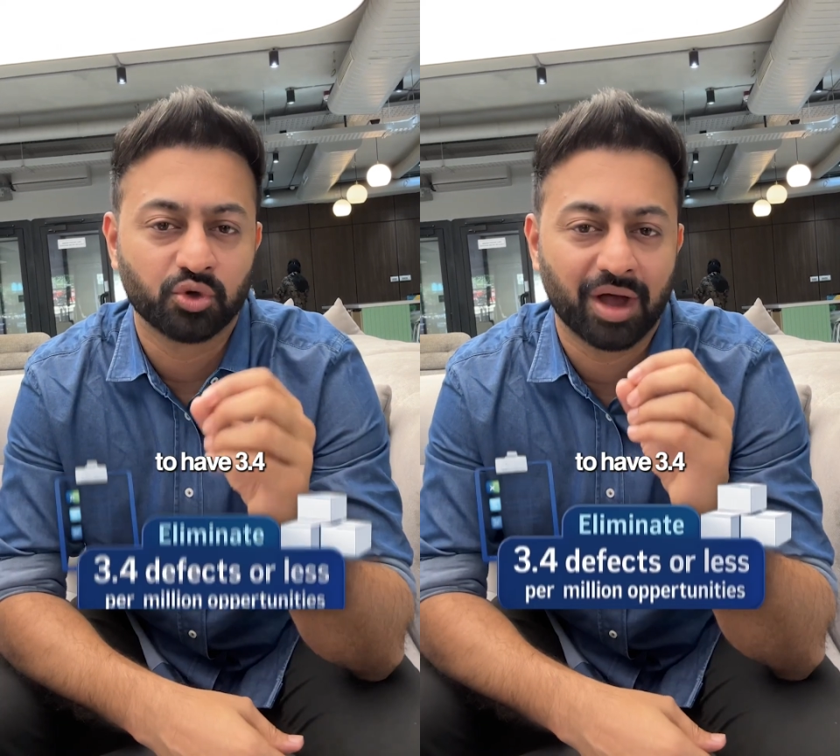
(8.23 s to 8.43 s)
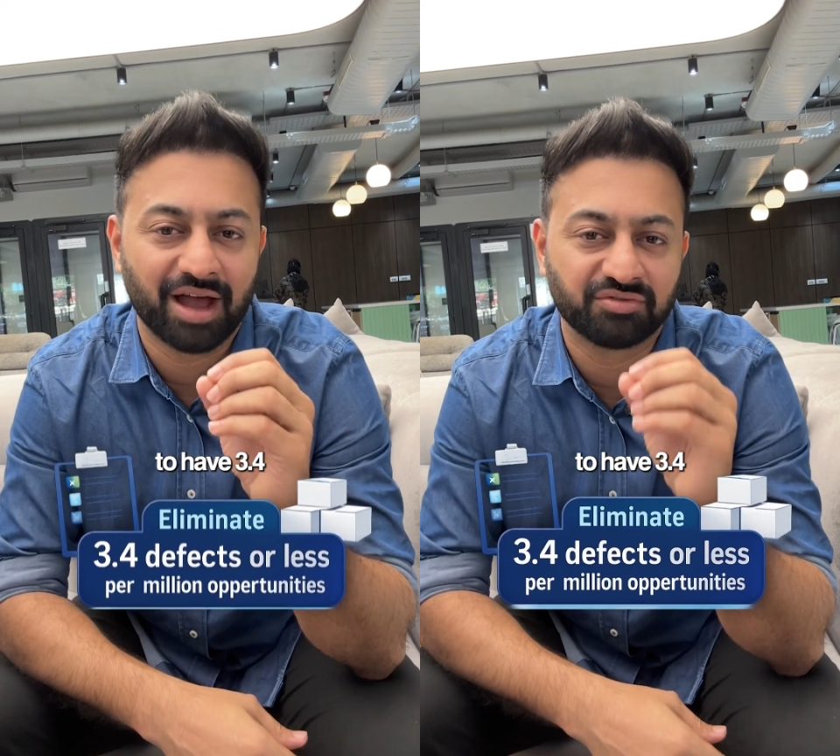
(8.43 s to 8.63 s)

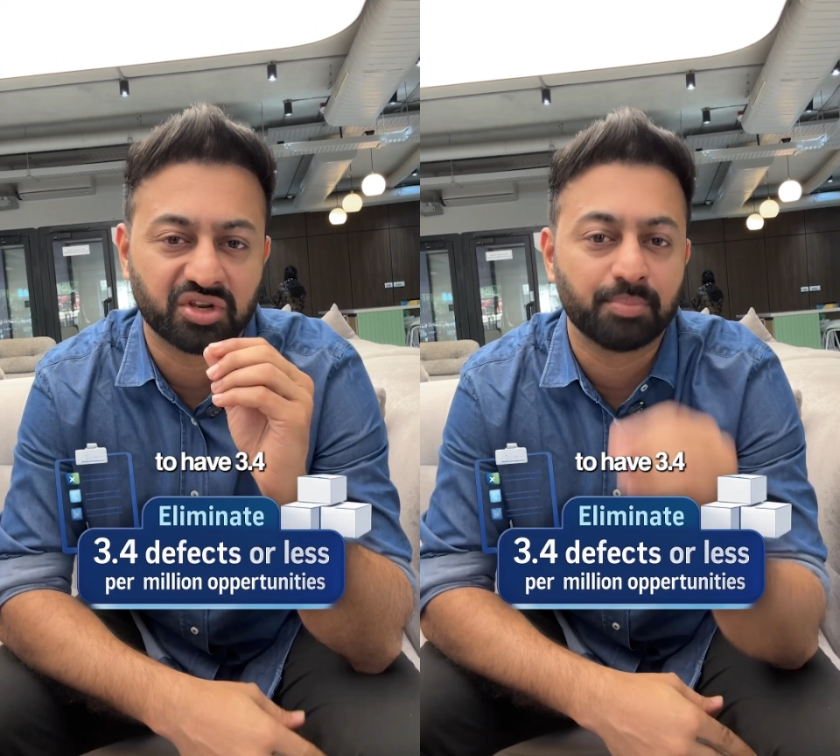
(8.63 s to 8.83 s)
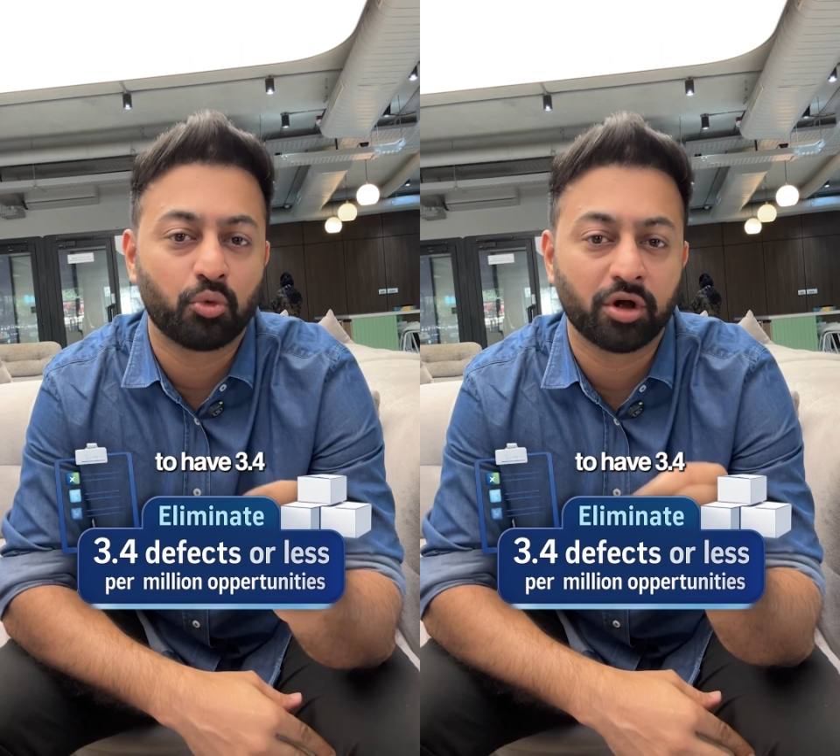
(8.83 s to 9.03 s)
to have
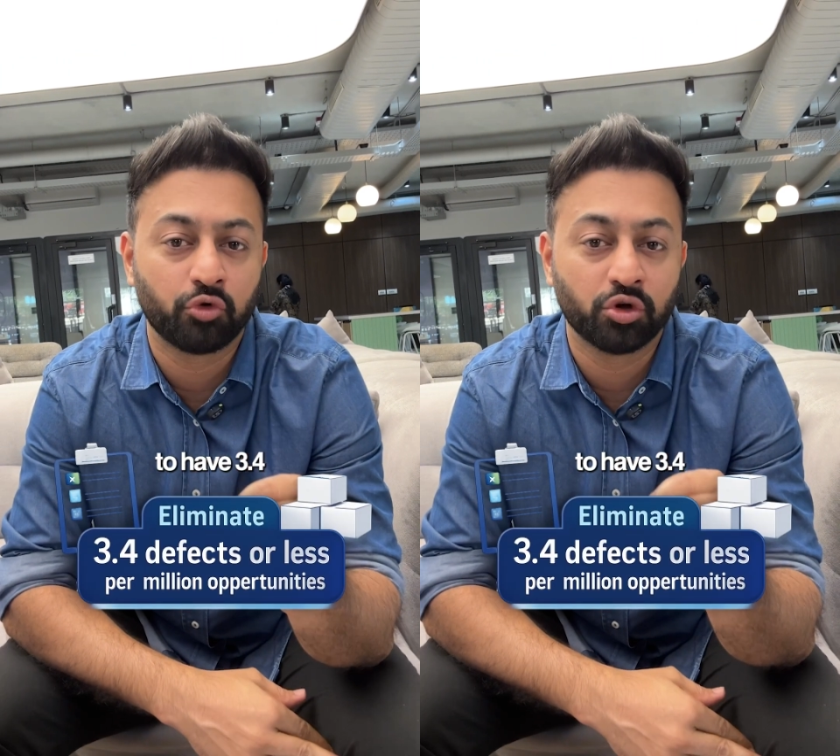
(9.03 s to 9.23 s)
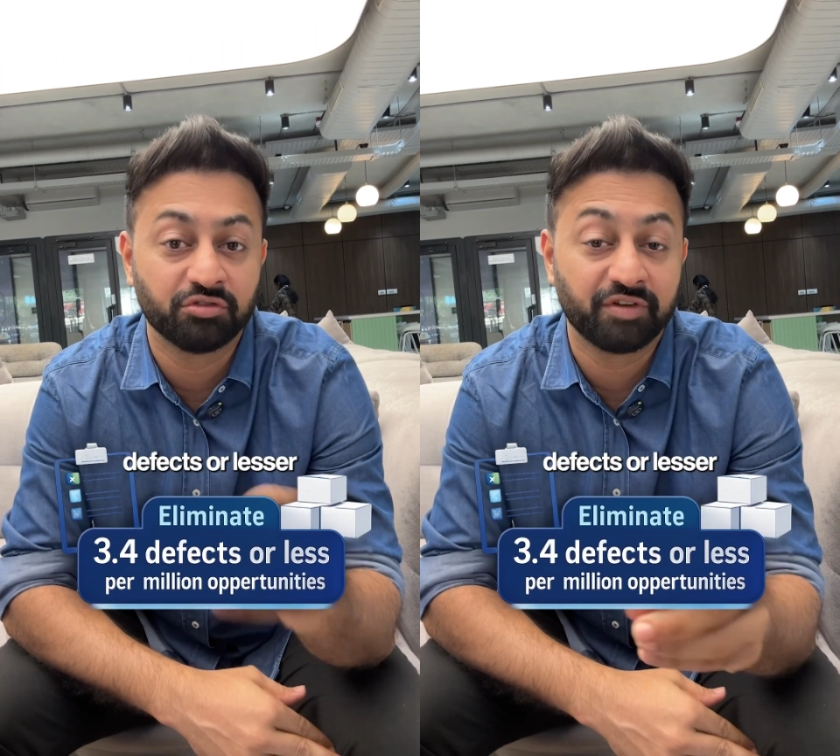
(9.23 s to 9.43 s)

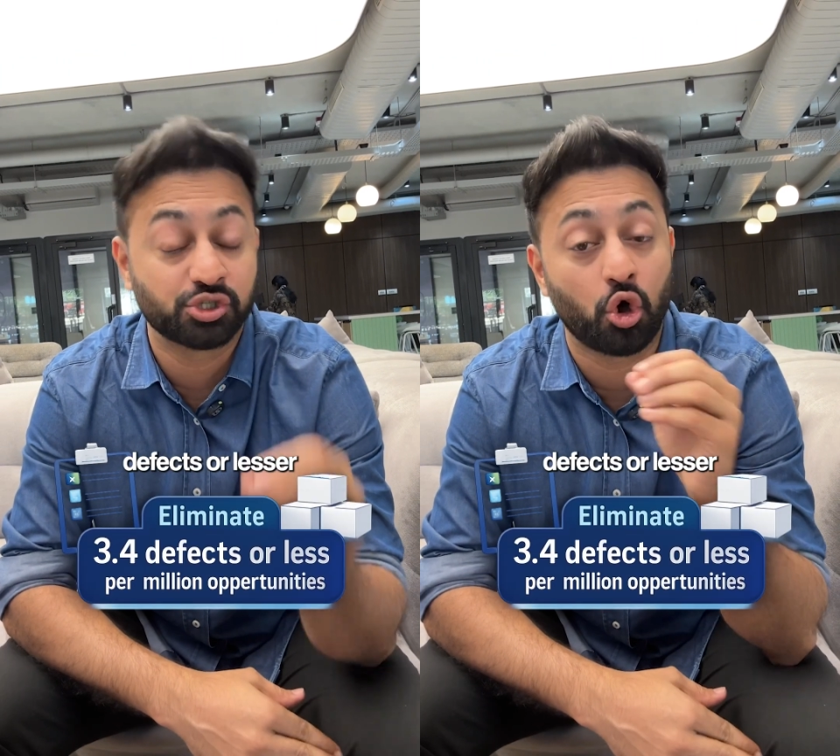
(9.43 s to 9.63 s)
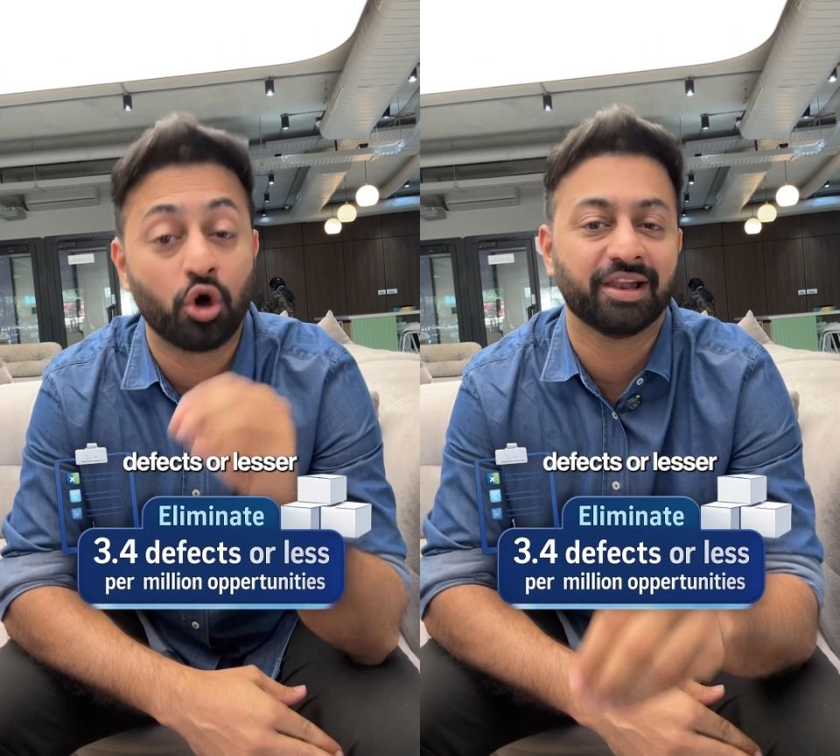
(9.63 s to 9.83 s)
3.4
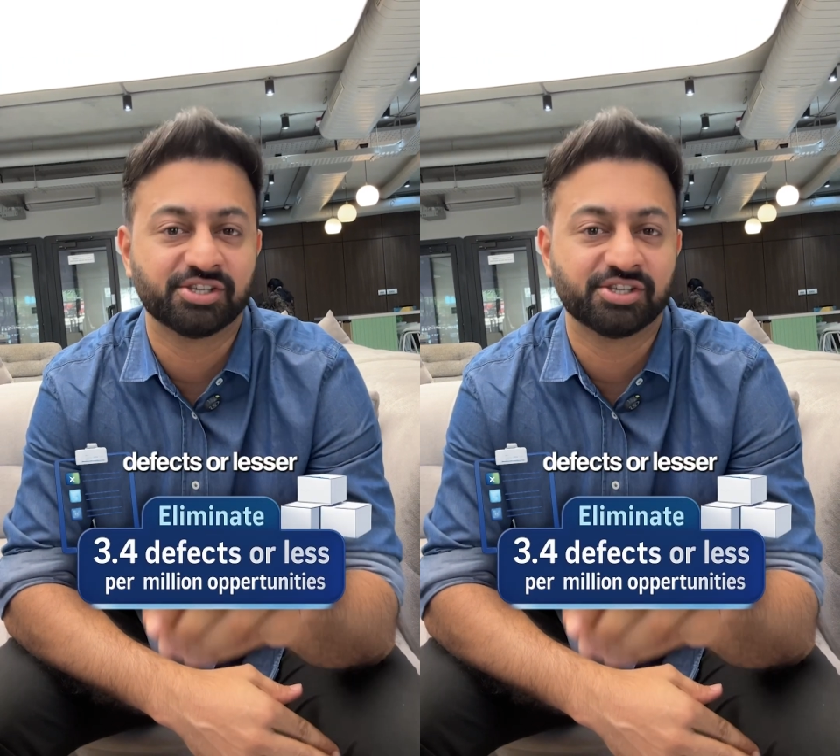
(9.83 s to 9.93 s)
defects or